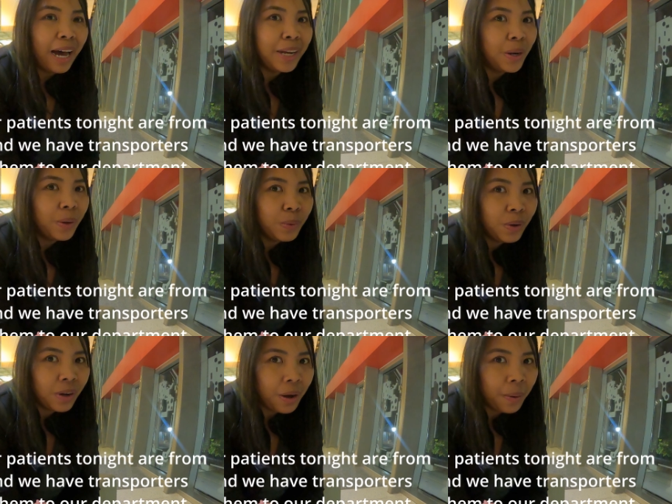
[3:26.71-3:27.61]
I know it
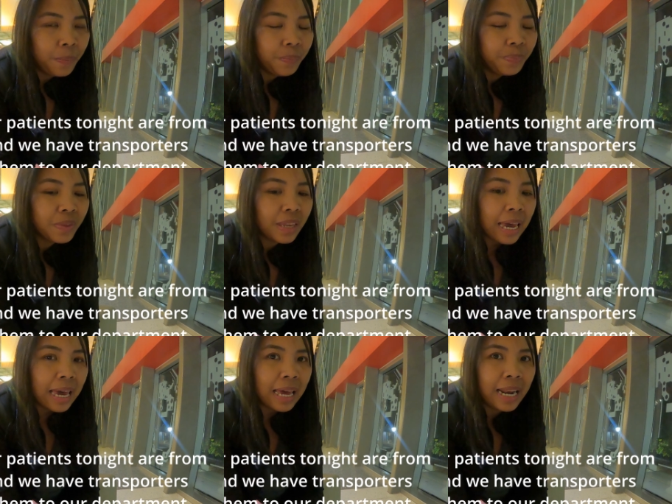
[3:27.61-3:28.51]
will come.
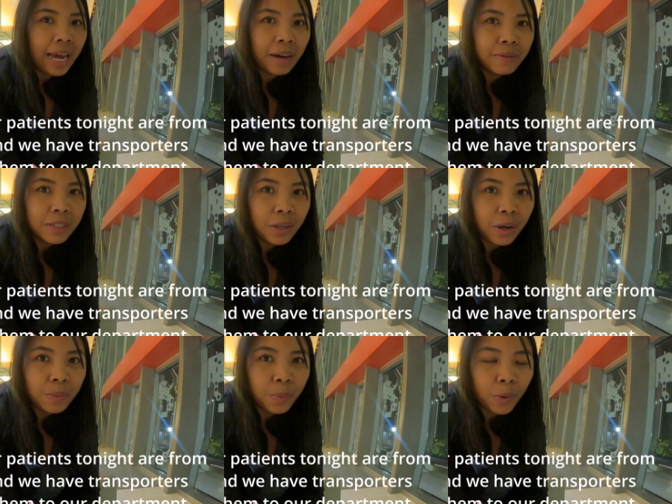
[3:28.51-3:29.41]
And I haven't
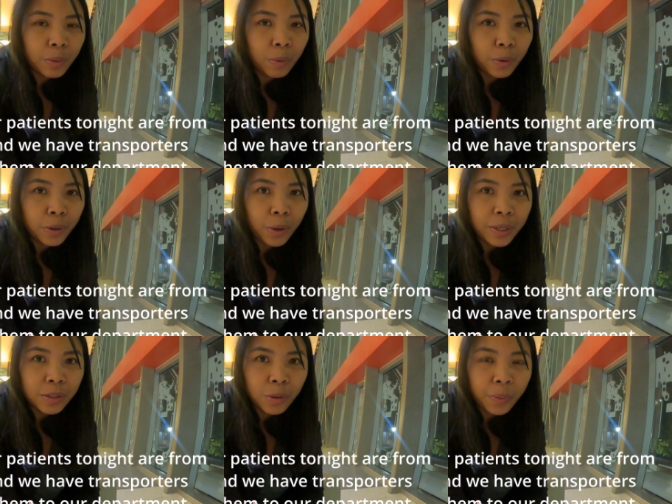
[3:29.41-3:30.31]
done portable
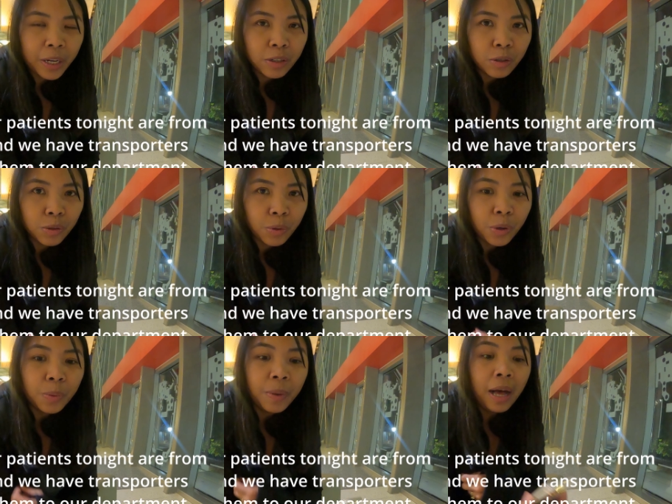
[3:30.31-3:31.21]
going to patient's
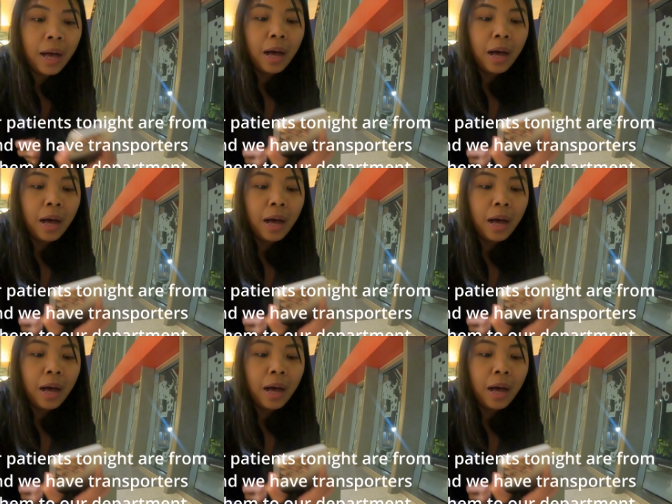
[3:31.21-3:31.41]
room.